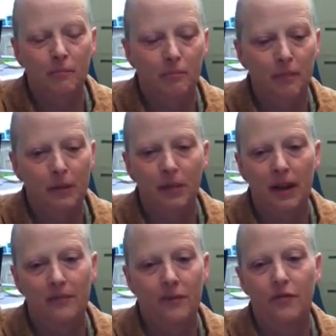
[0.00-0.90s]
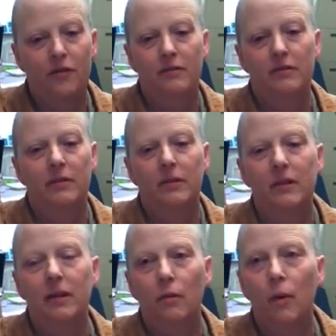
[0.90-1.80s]

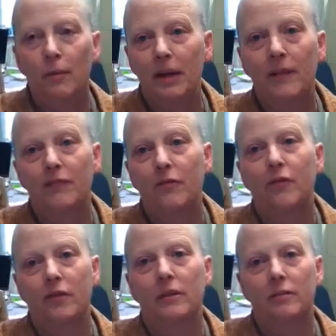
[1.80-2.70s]
women have different